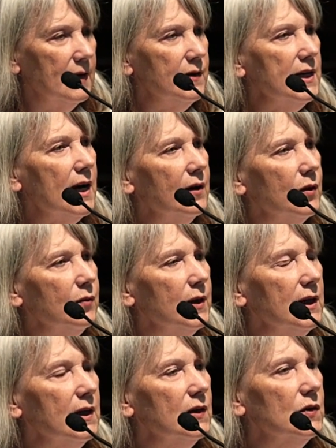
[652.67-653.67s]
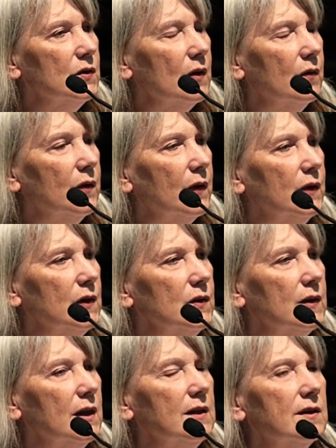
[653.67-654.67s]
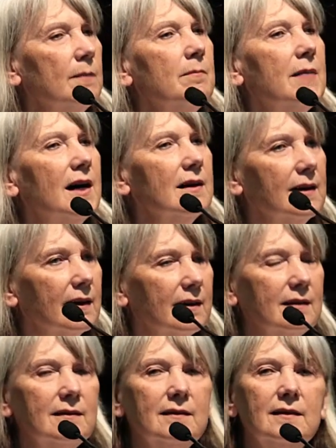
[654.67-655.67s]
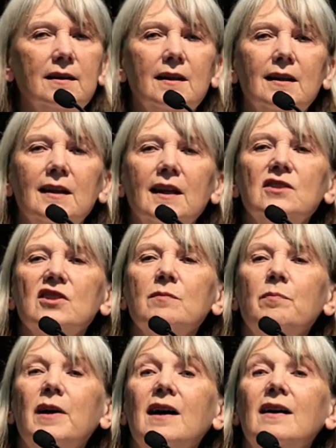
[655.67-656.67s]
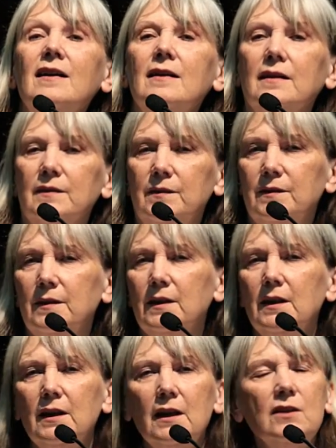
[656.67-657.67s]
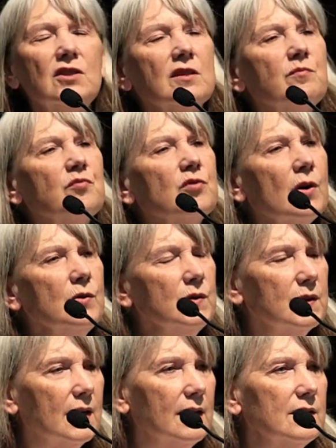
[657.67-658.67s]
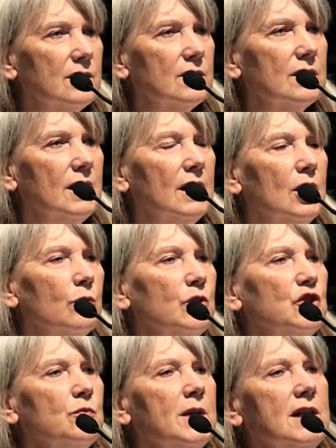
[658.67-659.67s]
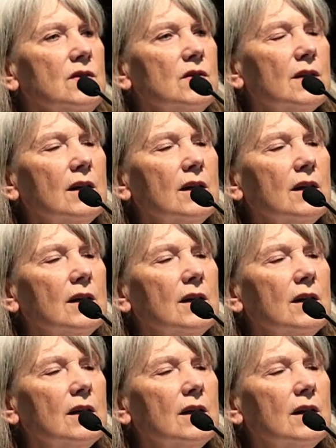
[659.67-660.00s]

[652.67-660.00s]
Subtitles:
The other thing is that this is a marga. It's a path. It's a process, which means